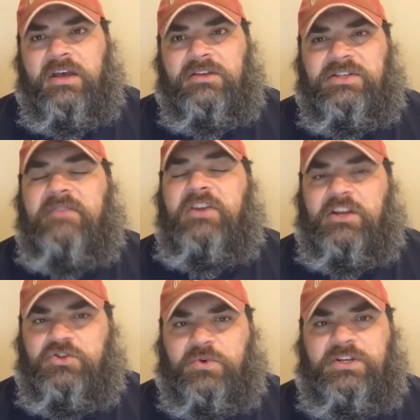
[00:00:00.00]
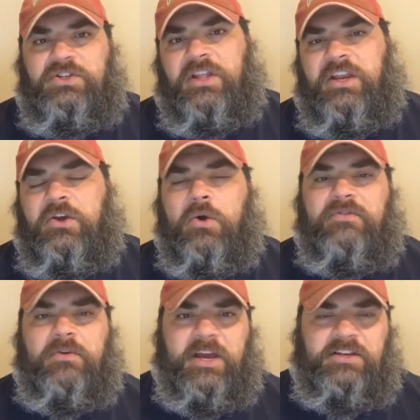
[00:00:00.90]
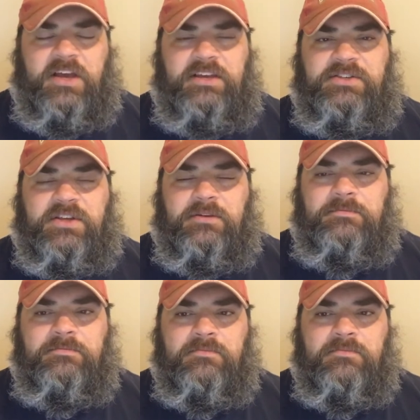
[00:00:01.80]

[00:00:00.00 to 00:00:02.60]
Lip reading: 70-inch reach, and then you go over to Mike Tyson,